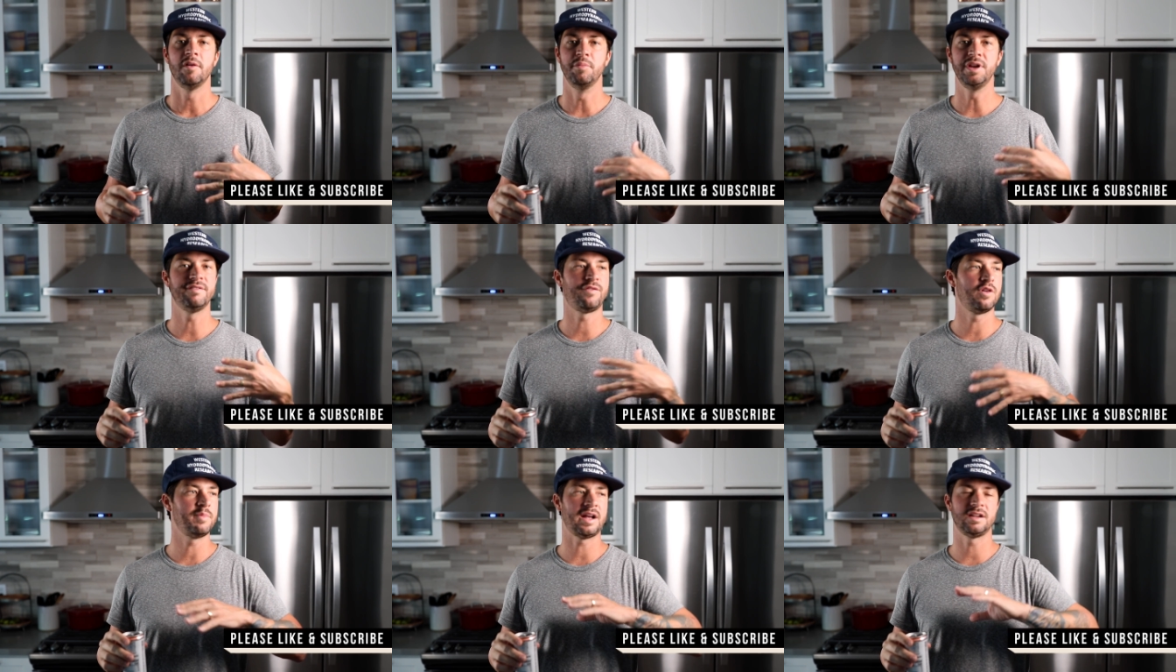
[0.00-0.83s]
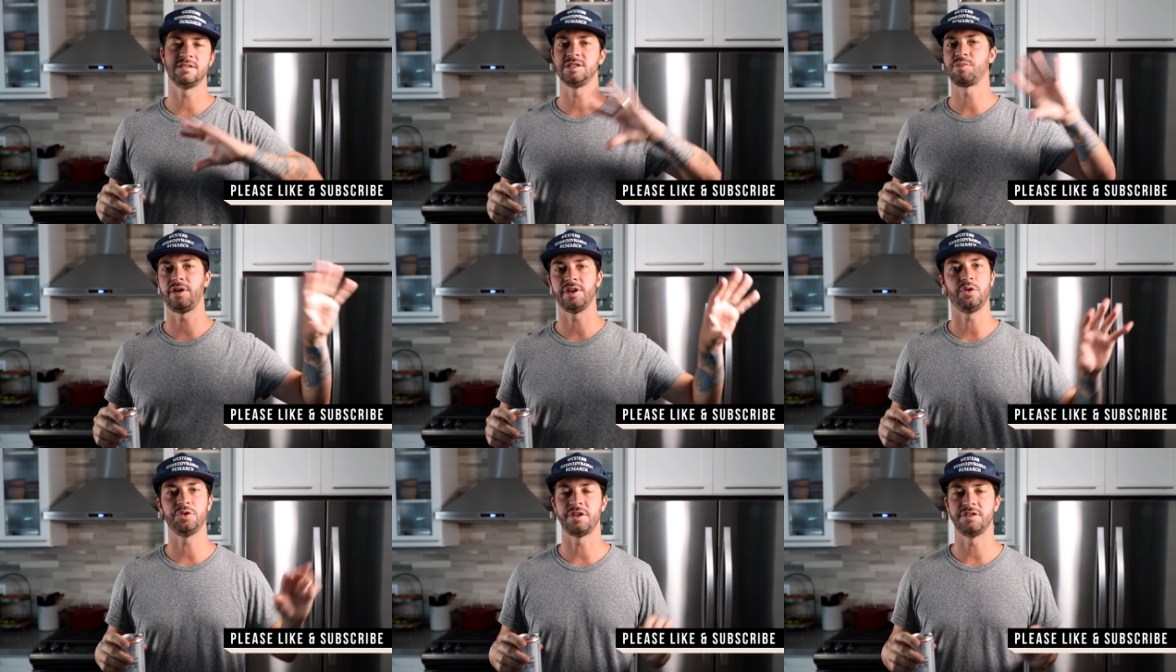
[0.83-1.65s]
Medium format is probably a
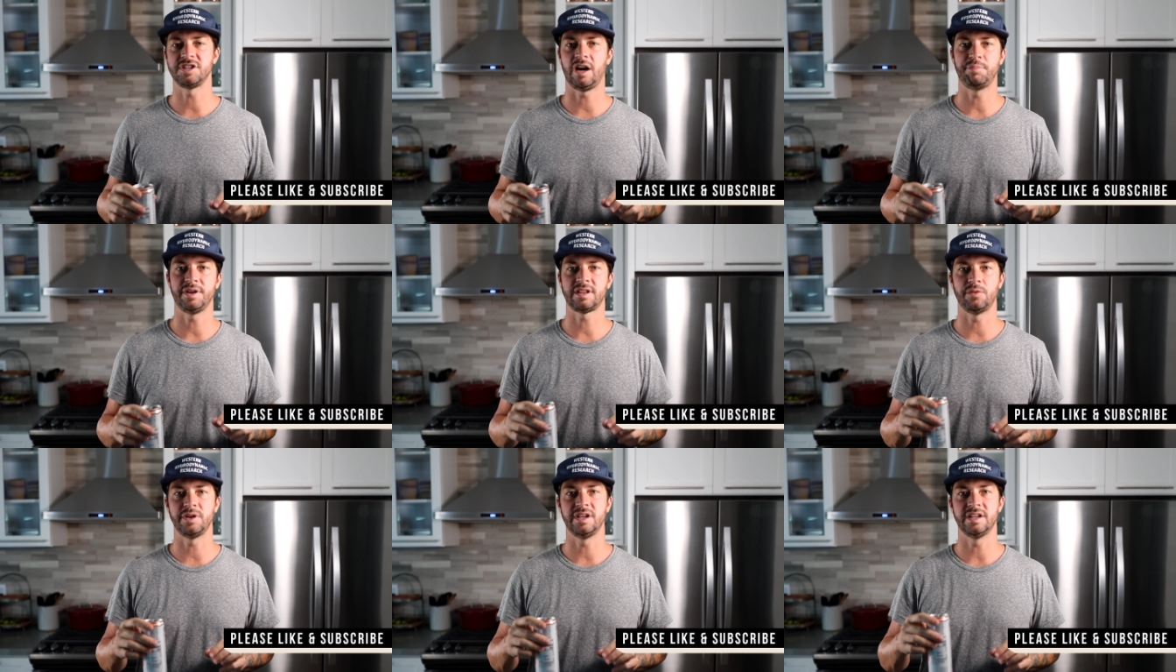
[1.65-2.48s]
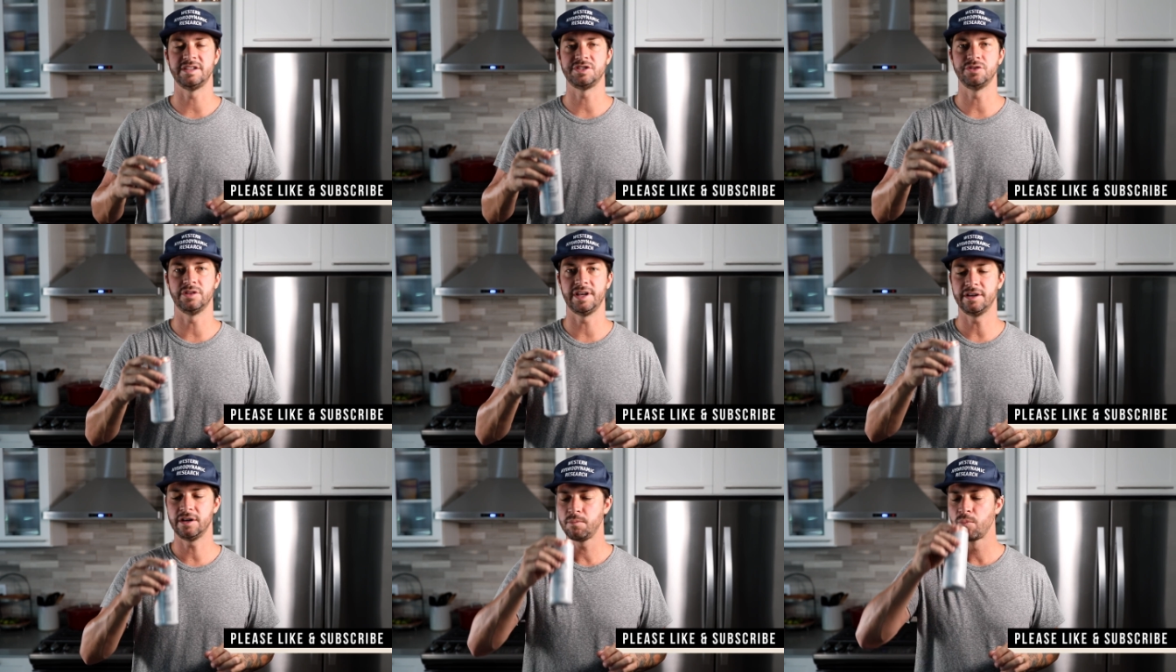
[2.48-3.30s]
whole nother topic that we can get into
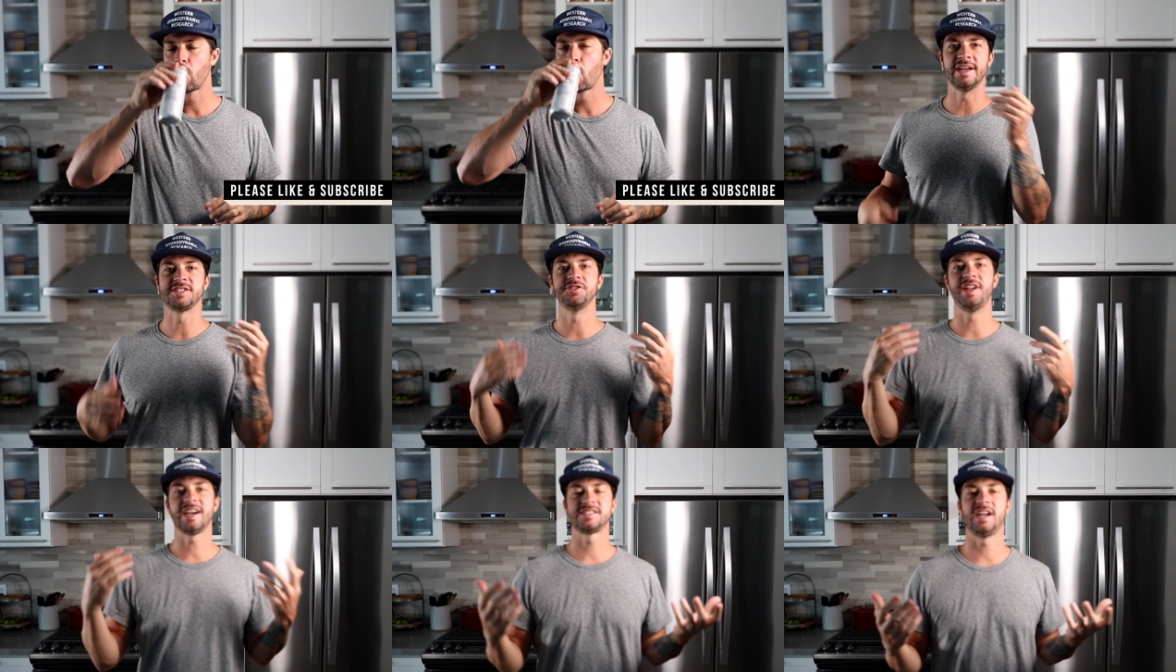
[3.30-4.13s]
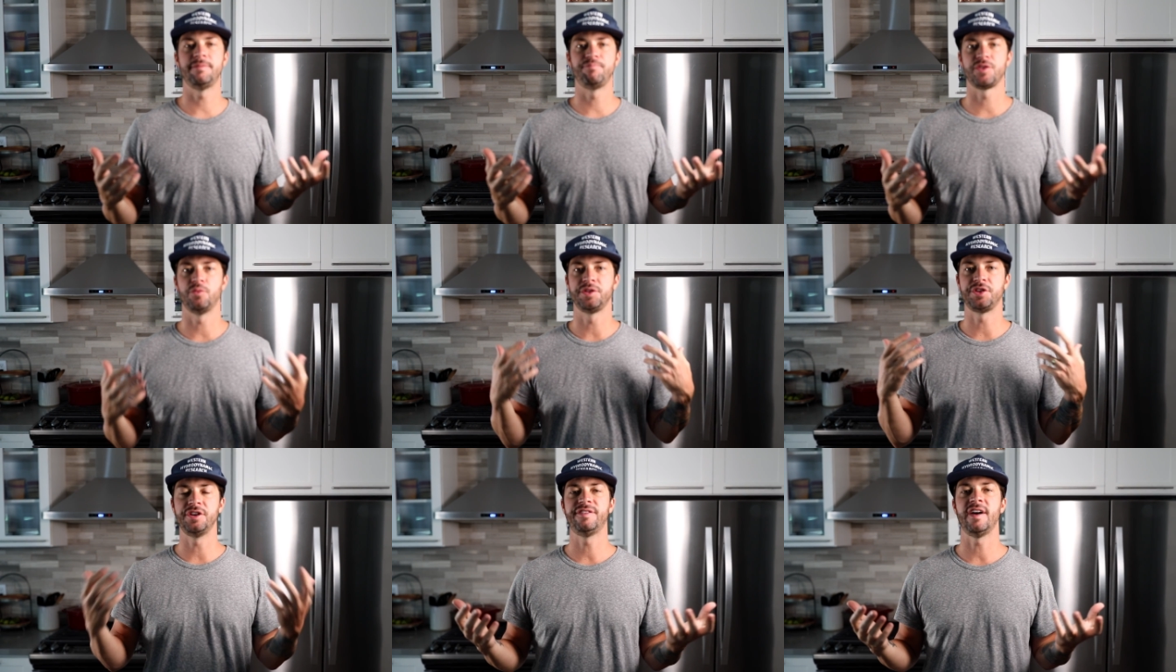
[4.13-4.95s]
later. Okay, so next up, with
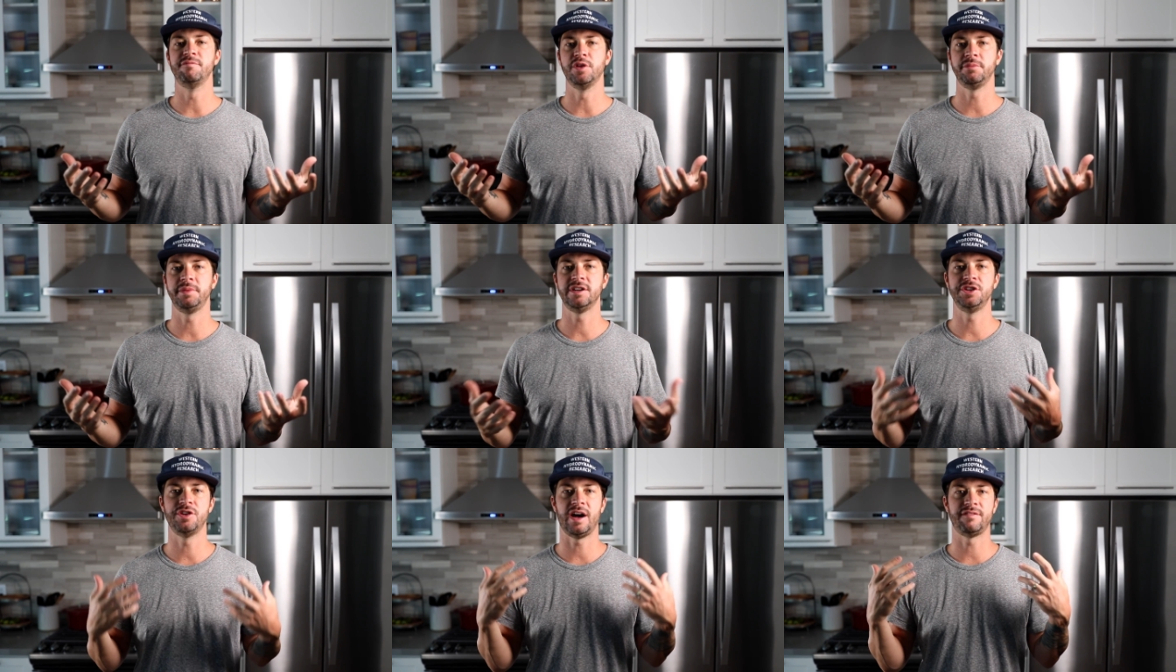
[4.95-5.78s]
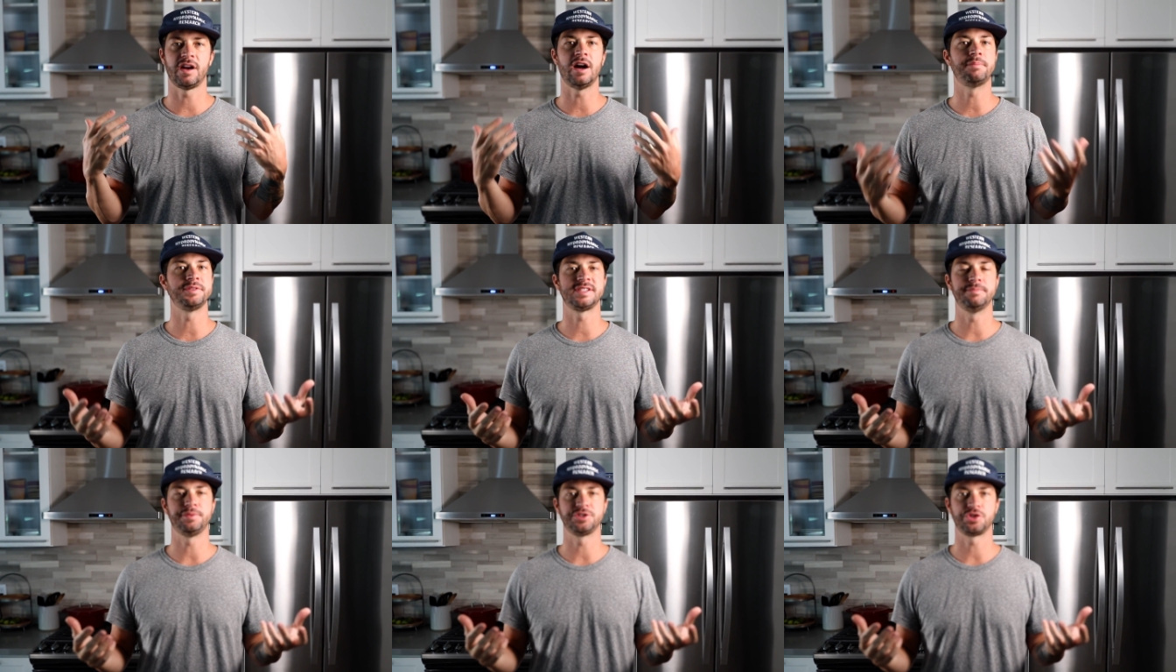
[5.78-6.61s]
35mm, you have a couple
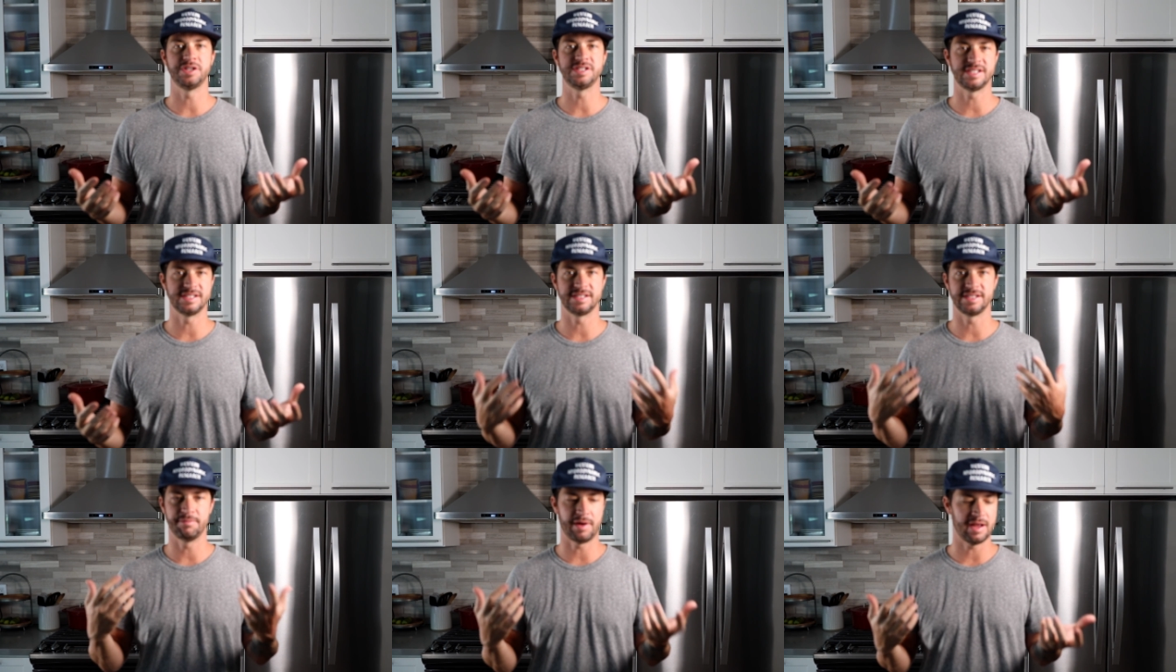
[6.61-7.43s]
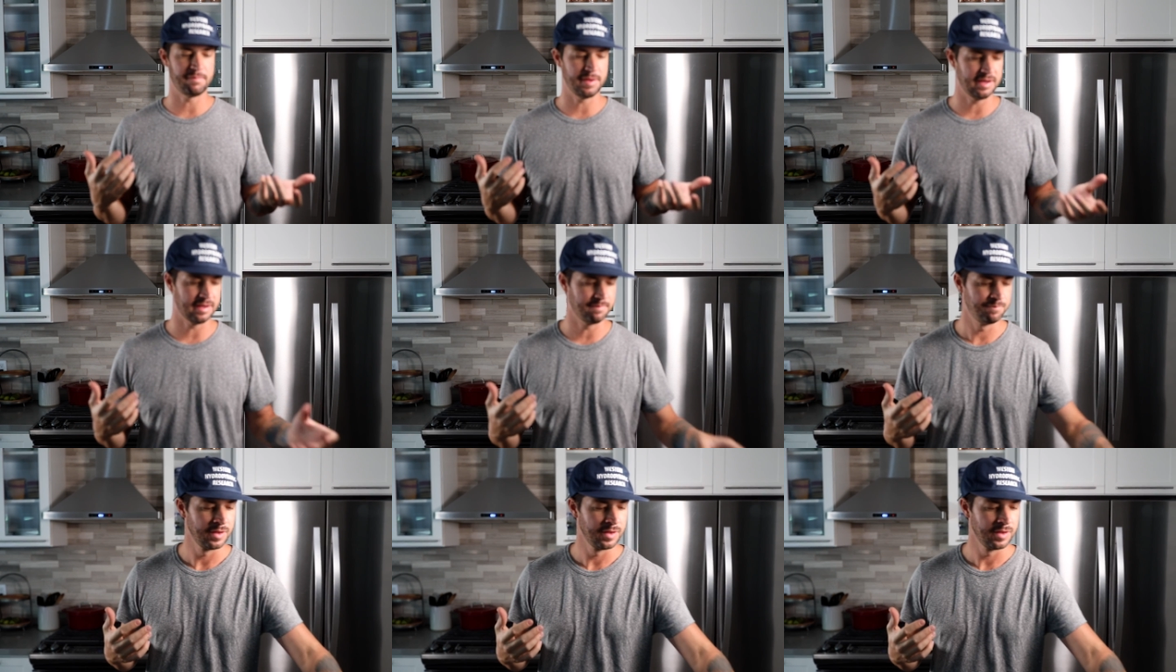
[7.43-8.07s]
simple choices in my opinion.